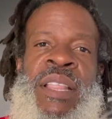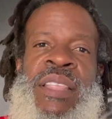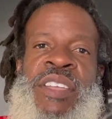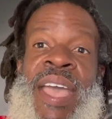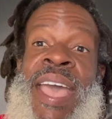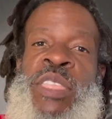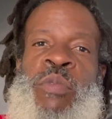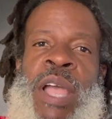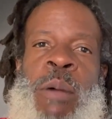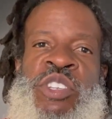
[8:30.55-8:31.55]
Then you add
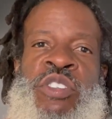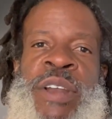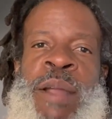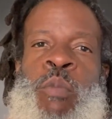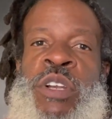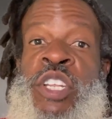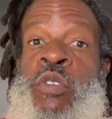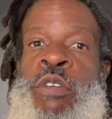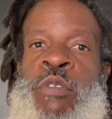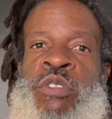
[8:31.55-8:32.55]
three hours to that. What the
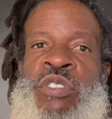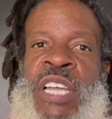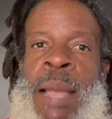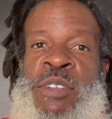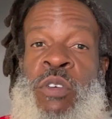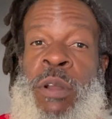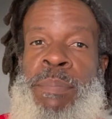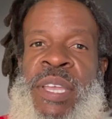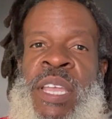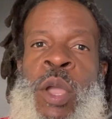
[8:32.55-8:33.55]
universal time is going to
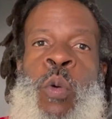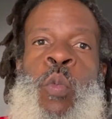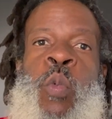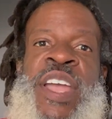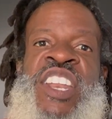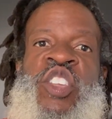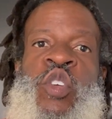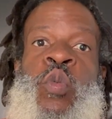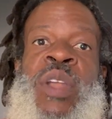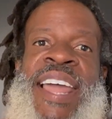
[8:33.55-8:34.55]
be when
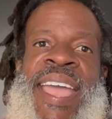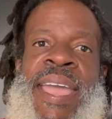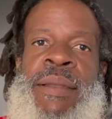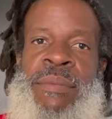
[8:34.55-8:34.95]
you land.